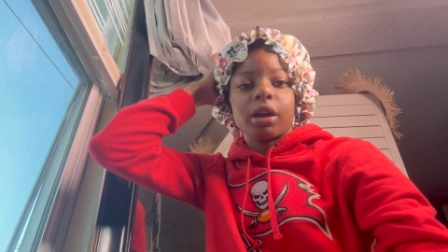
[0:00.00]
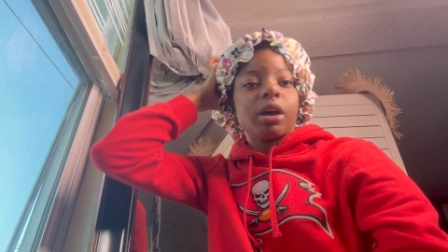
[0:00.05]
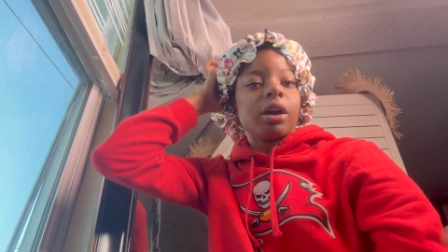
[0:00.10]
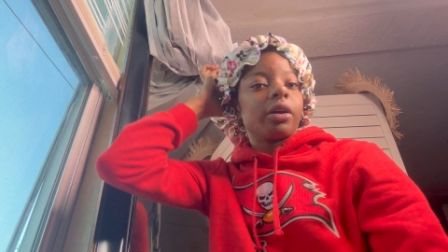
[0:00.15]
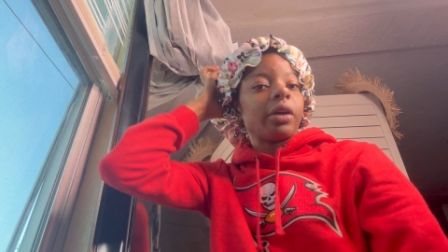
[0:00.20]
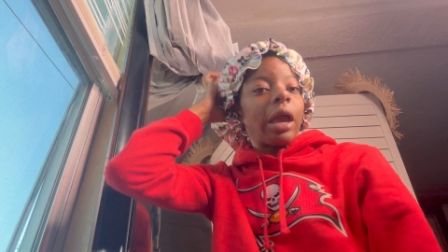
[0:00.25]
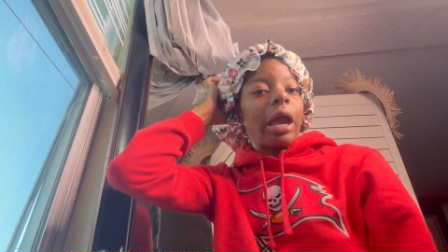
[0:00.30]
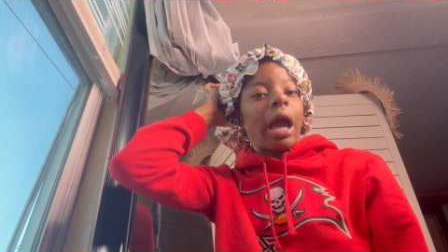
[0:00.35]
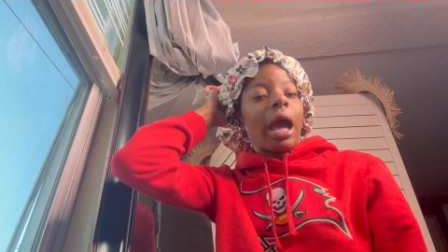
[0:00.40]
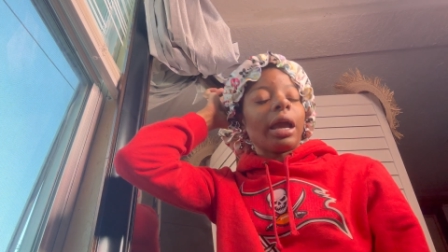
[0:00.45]

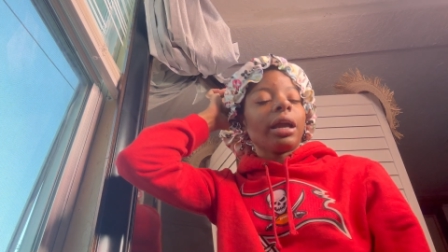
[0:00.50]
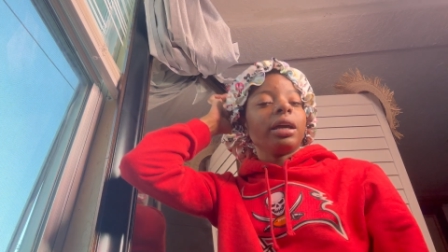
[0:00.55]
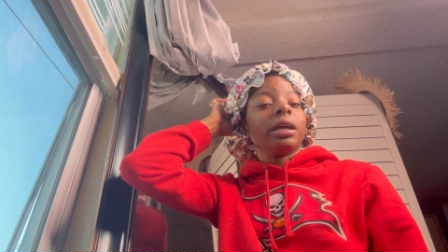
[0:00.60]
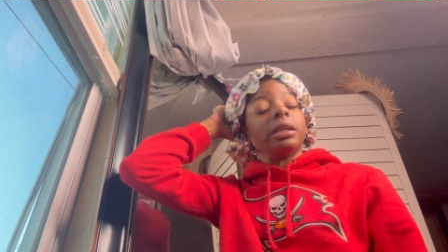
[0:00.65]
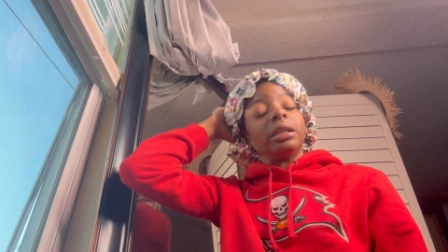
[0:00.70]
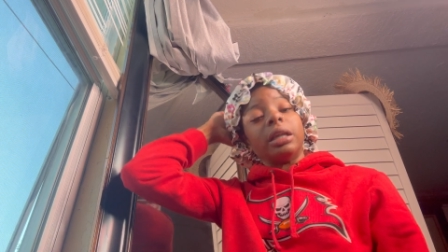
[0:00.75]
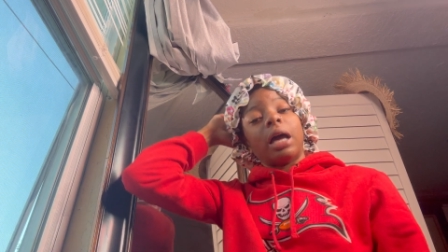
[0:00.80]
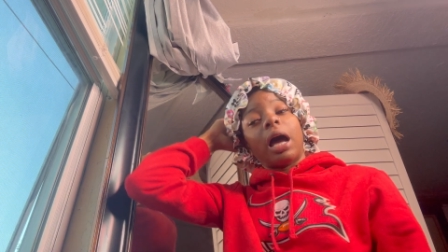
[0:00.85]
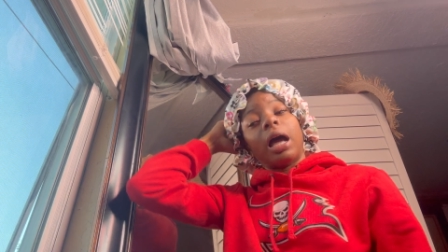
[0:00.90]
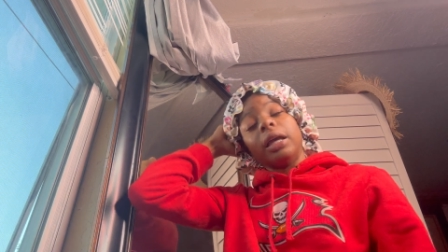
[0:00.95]
Okay, I
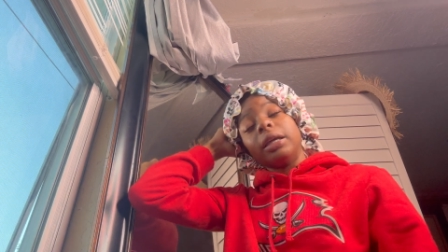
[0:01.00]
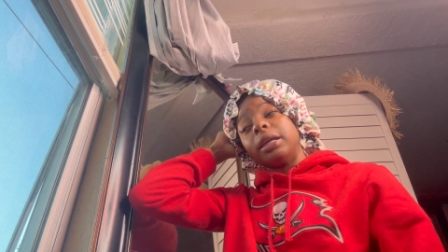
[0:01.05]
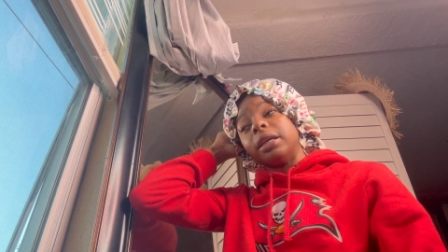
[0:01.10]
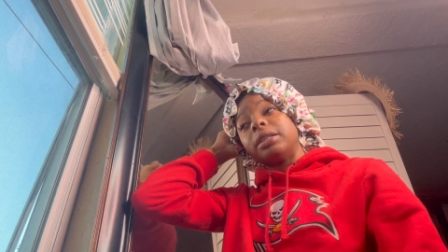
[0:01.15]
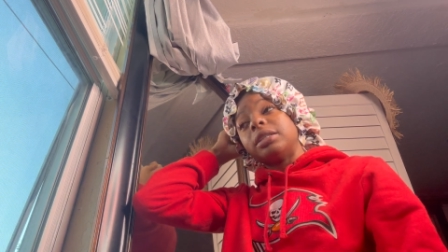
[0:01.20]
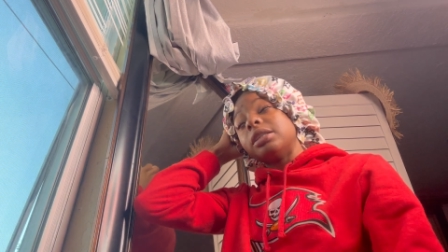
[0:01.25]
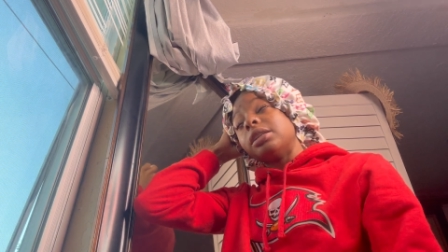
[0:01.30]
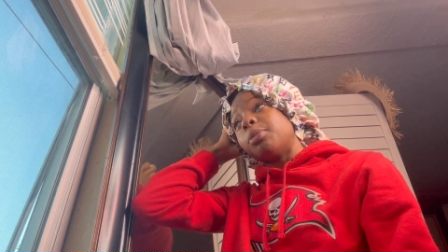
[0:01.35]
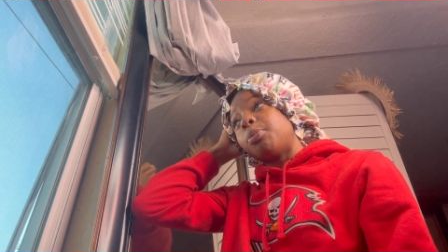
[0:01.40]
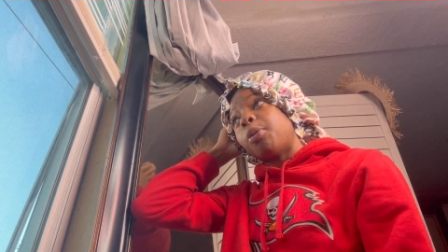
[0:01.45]
could not
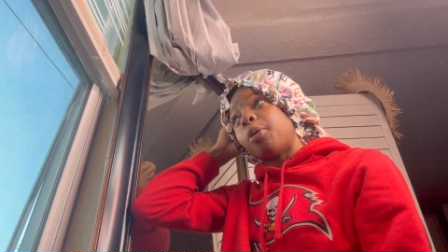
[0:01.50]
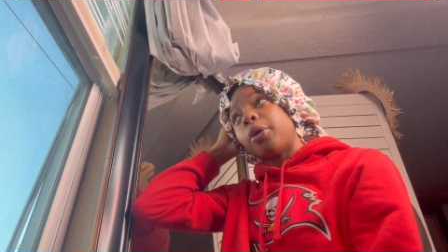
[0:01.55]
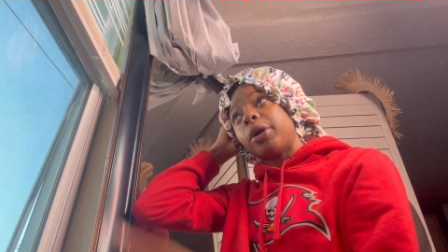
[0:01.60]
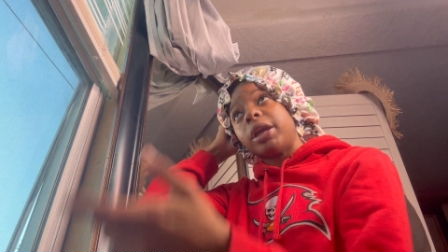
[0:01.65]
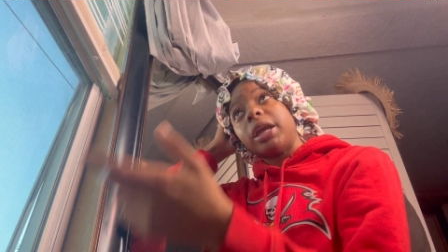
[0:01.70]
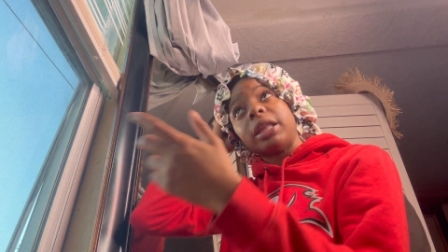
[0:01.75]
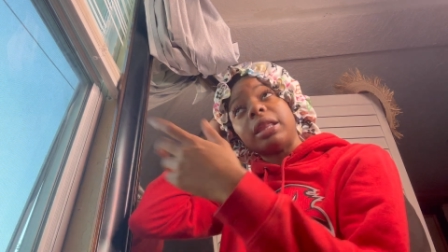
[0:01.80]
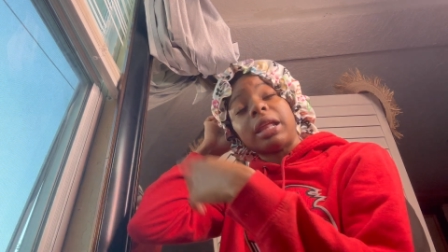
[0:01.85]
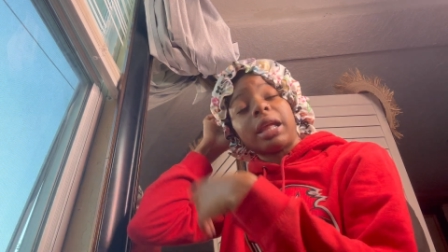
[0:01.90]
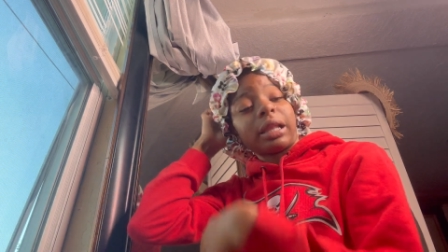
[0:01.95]
get to the
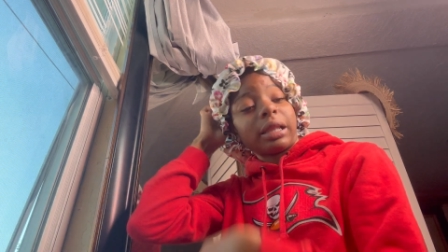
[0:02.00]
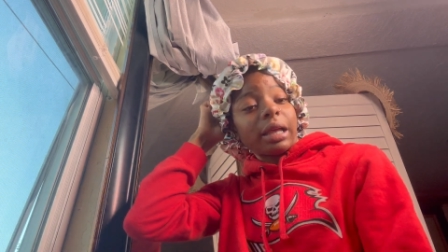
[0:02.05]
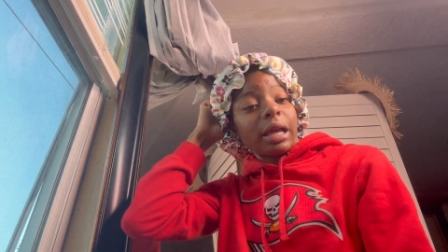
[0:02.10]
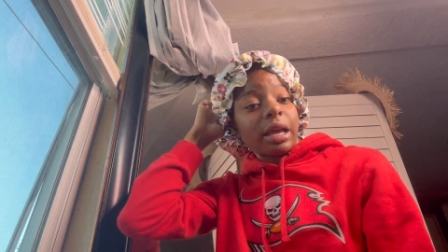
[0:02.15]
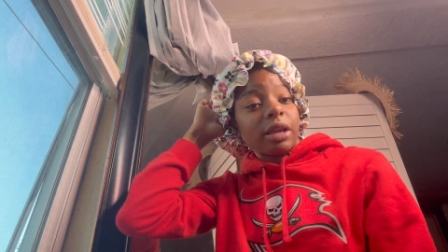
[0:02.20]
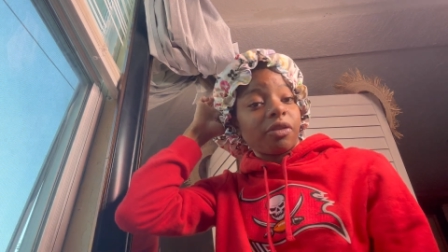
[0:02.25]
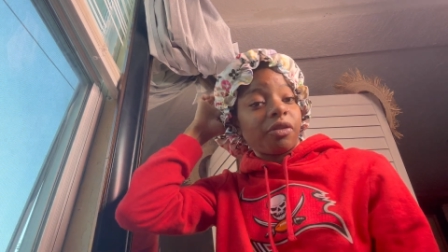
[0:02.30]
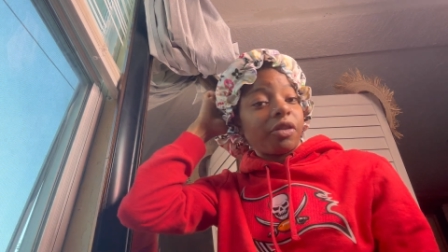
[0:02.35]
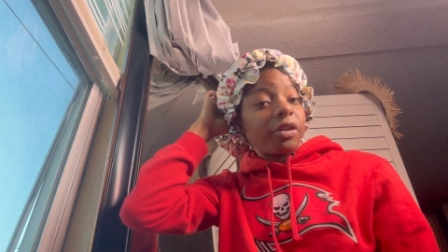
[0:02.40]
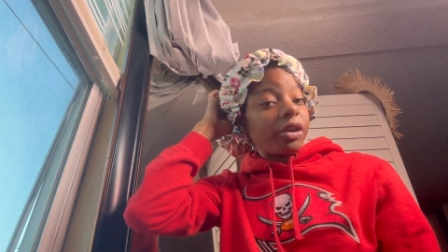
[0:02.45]
point in that
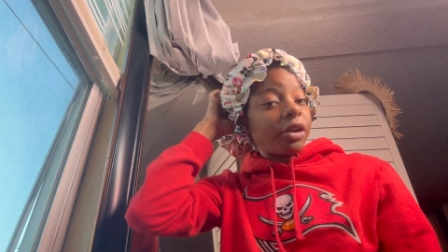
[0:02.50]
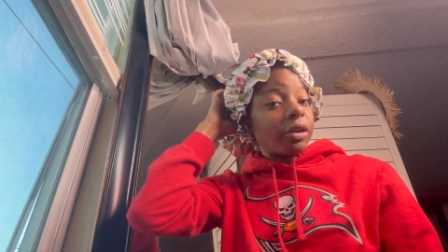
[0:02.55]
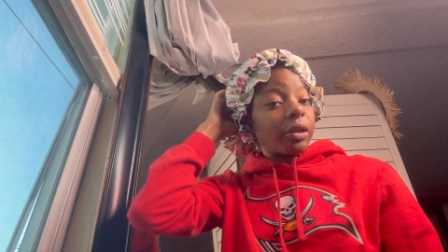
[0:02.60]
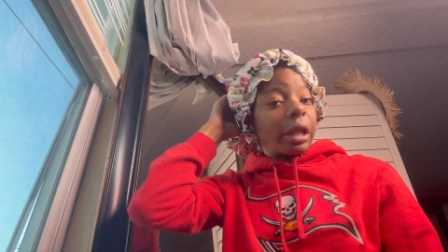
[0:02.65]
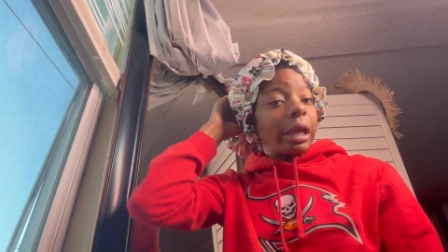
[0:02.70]
last video.